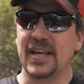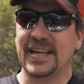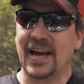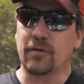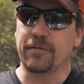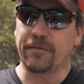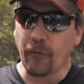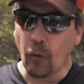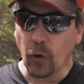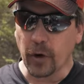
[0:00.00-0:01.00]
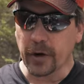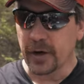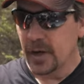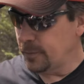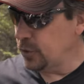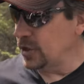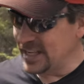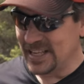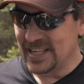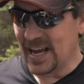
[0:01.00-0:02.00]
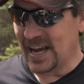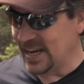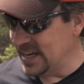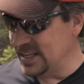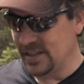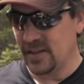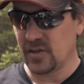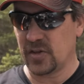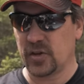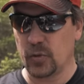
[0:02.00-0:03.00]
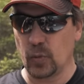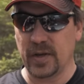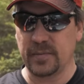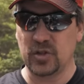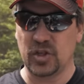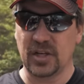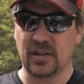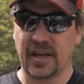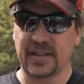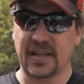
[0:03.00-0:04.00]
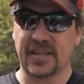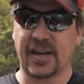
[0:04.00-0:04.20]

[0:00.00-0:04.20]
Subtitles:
Now for putting it on this swim jig like this,